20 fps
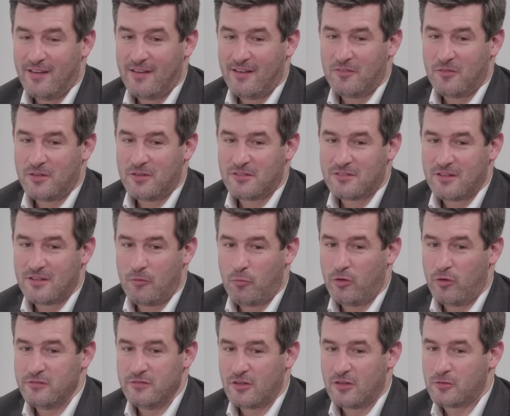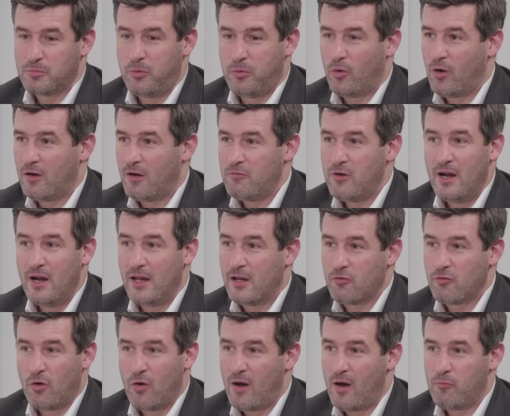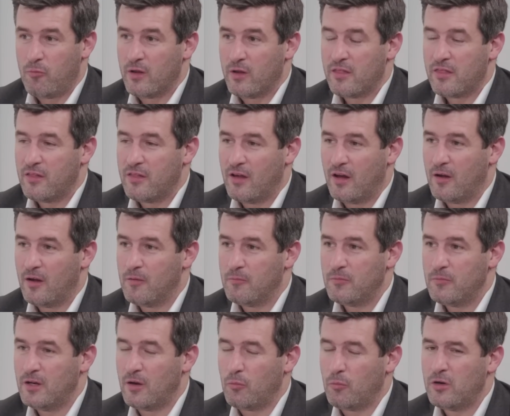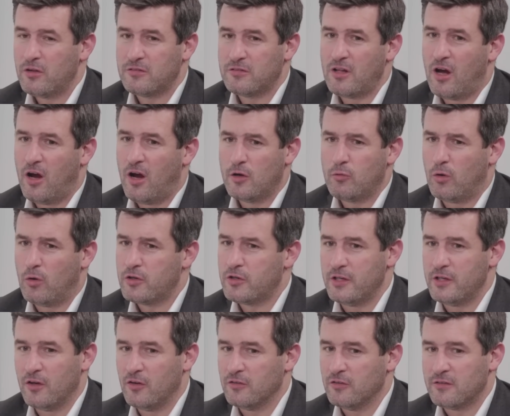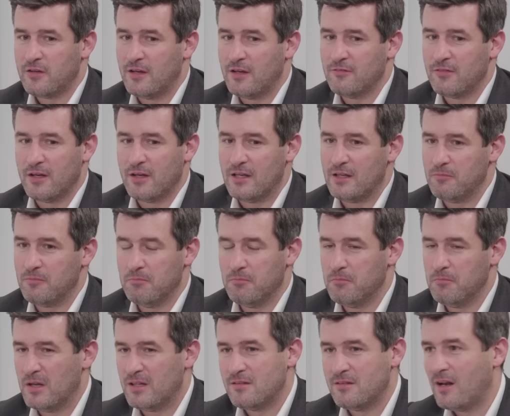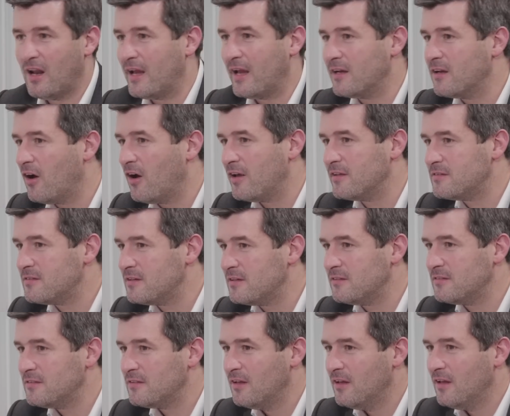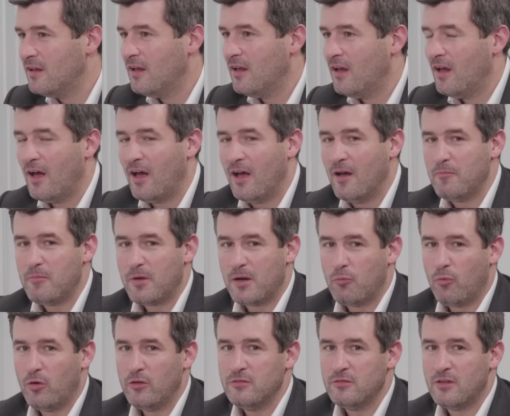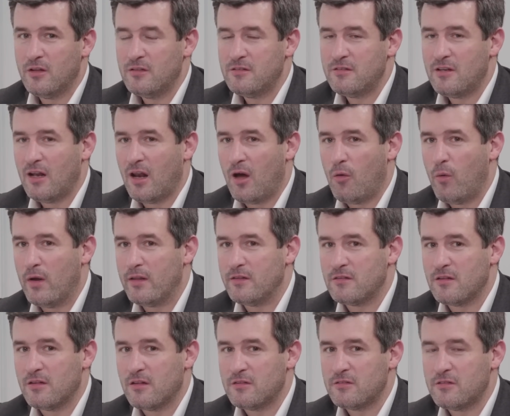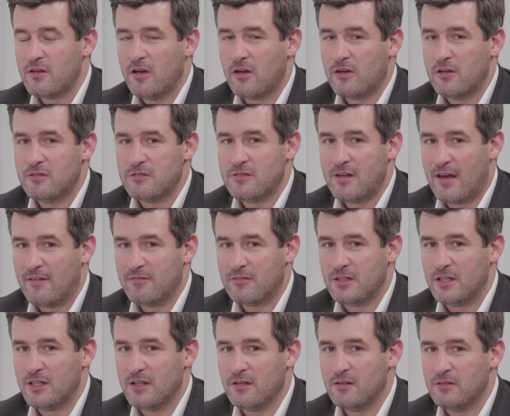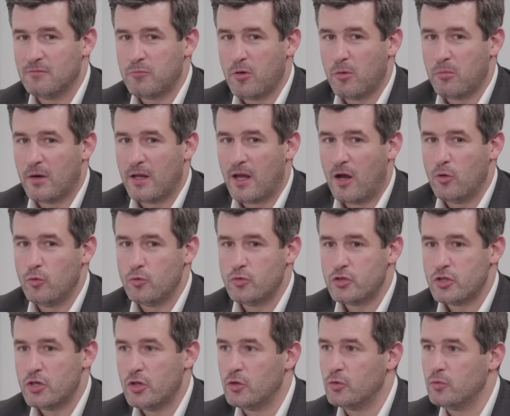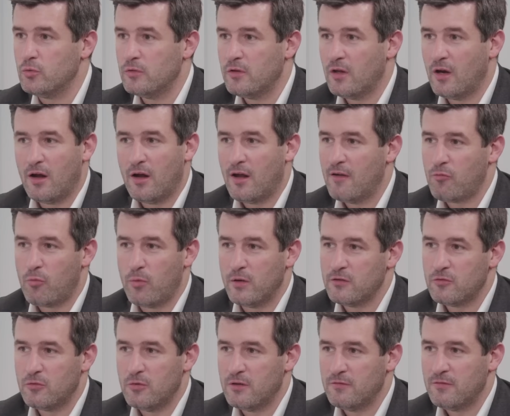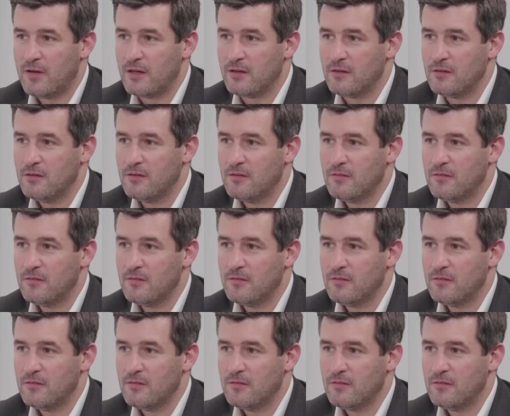it was. It wasn't a sport I really grew up with. You know, would have started watching it on TV mid to late 90s. But it wasn't until I went to the Circus Tavern in probably 02 that I ever went to an event.